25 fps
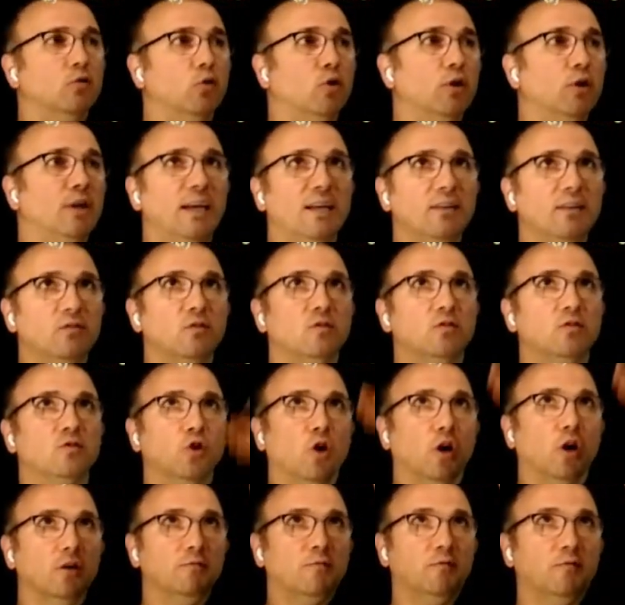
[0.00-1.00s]
So let's
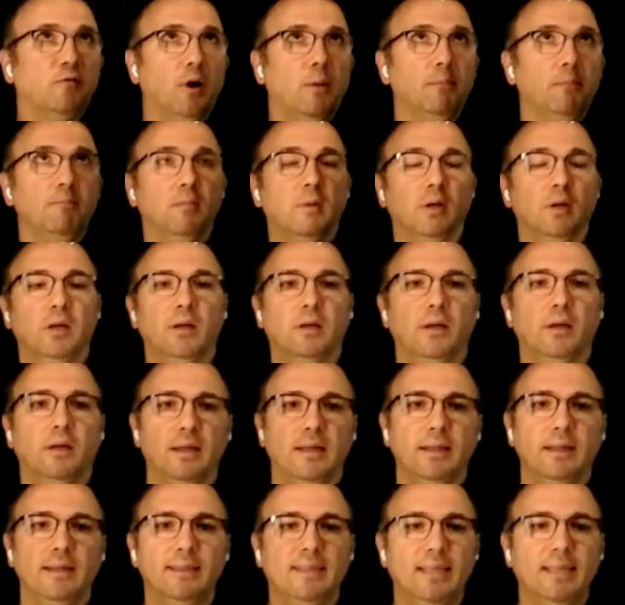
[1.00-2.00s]
start from
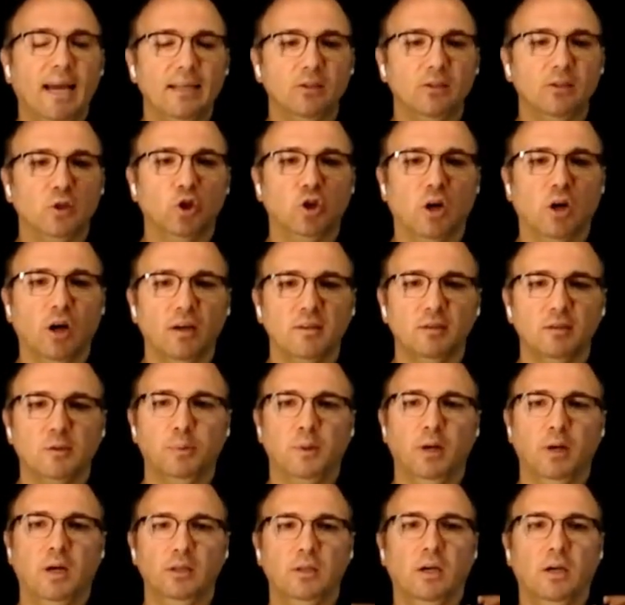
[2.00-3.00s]
that cross
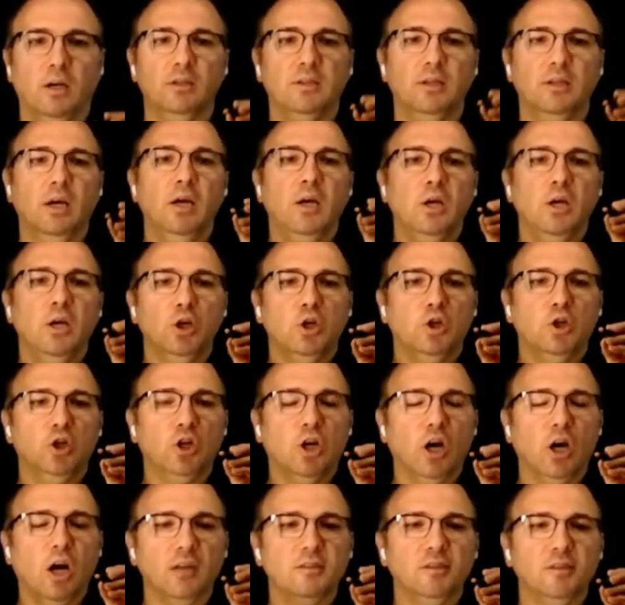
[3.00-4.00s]
product.
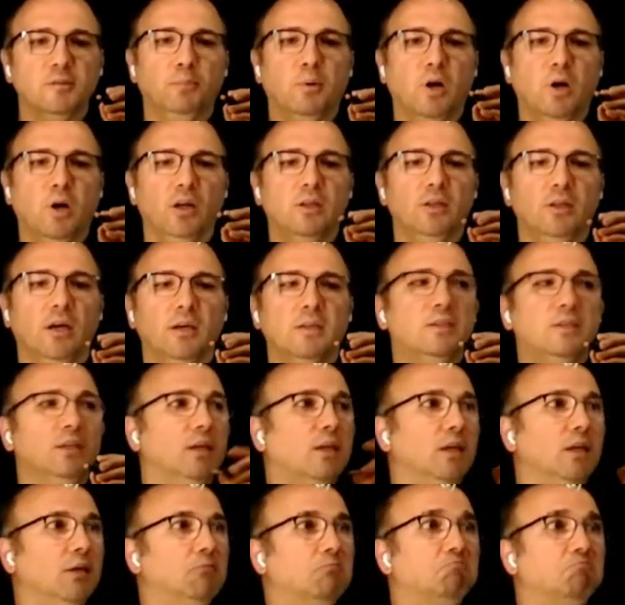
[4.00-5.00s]
Cross product,
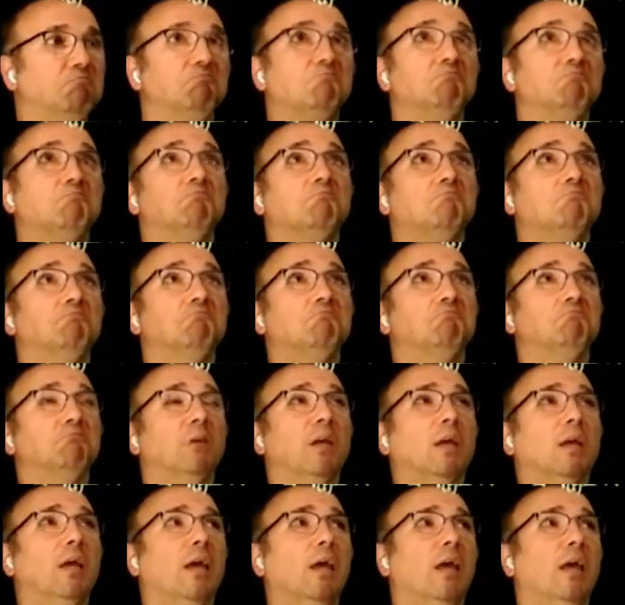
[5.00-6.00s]

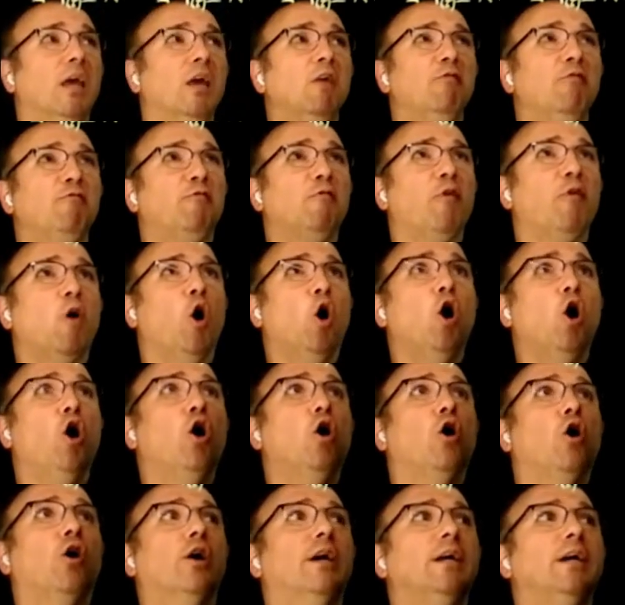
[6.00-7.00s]
if
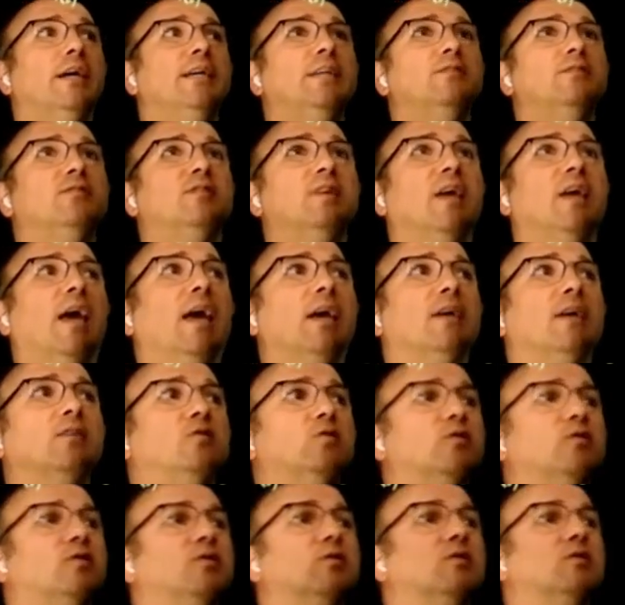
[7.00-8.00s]
R is
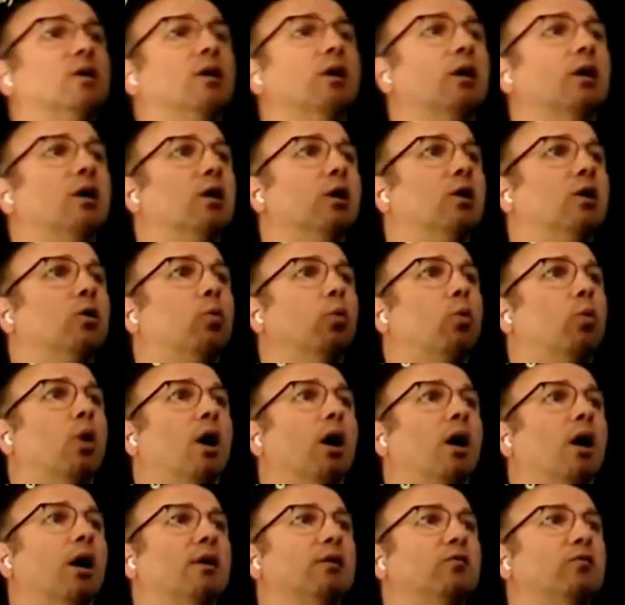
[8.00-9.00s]
X,
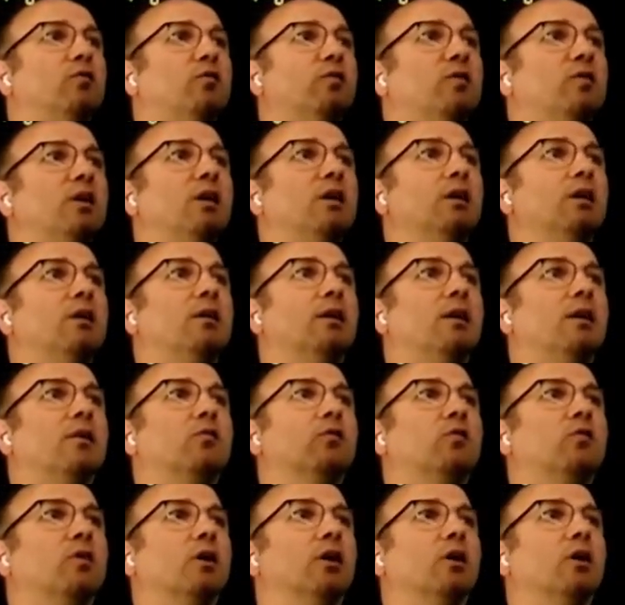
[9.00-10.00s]
Y, Z,
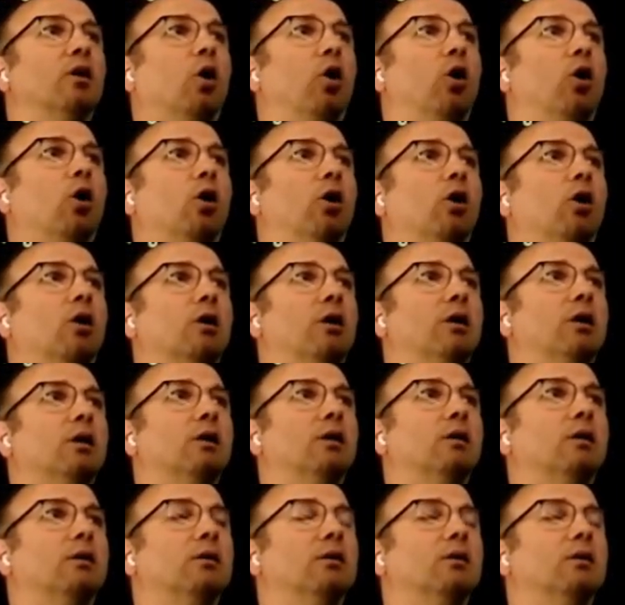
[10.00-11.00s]
let's say R
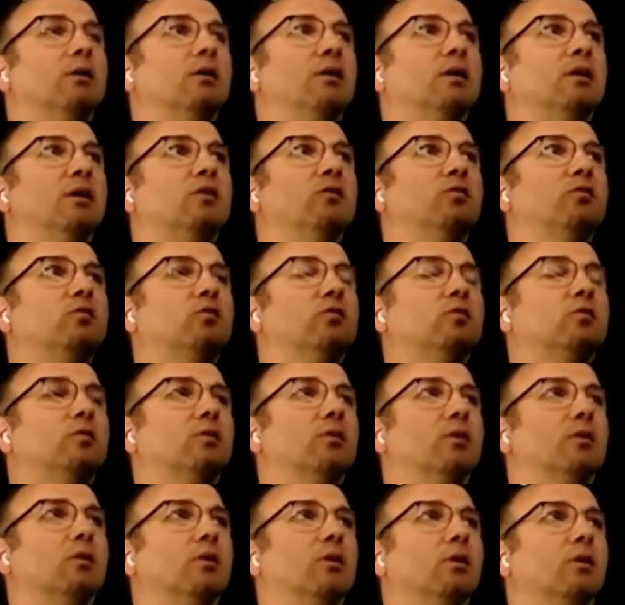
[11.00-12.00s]
is
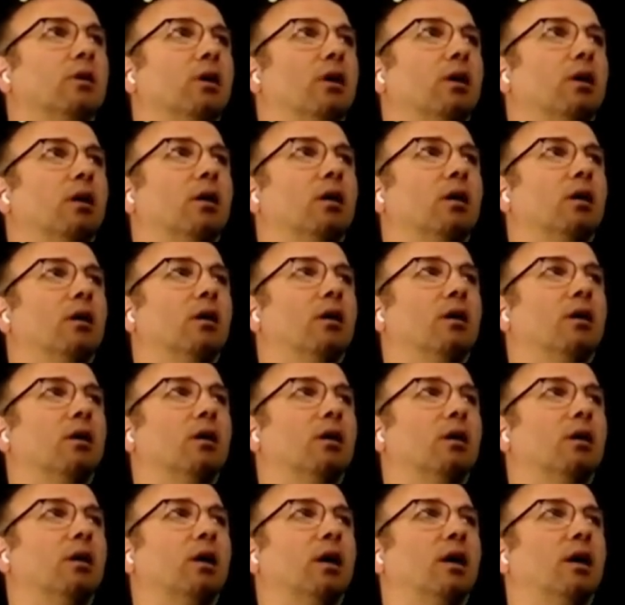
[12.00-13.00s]

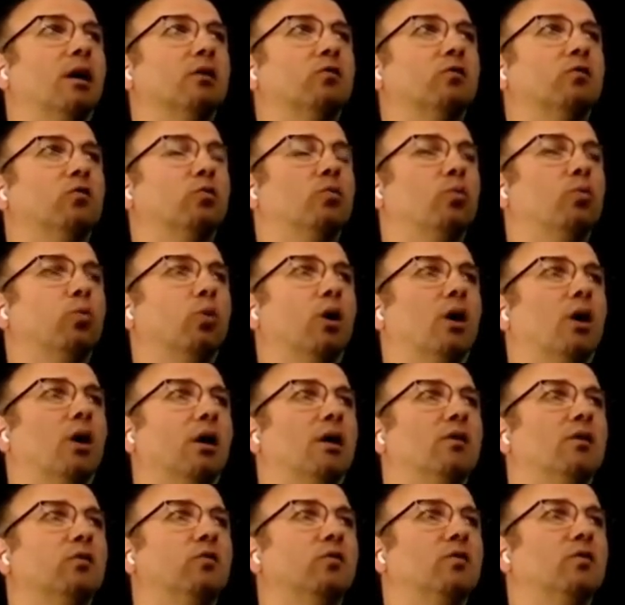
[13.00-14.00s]
X,
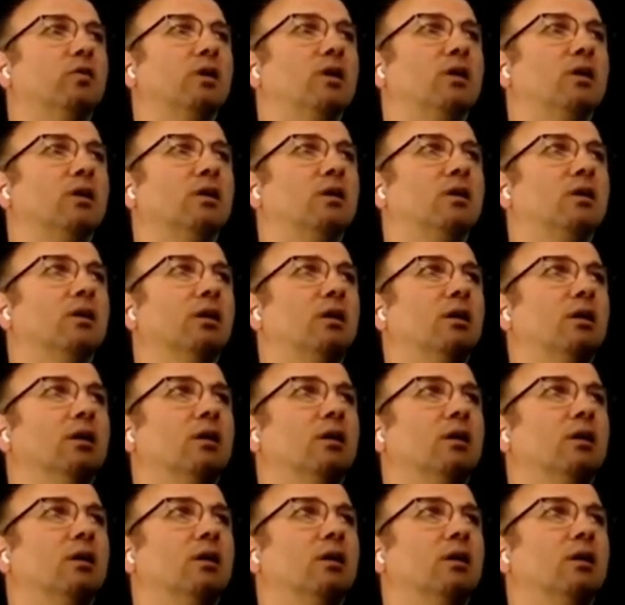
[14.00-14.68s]
Y, Z,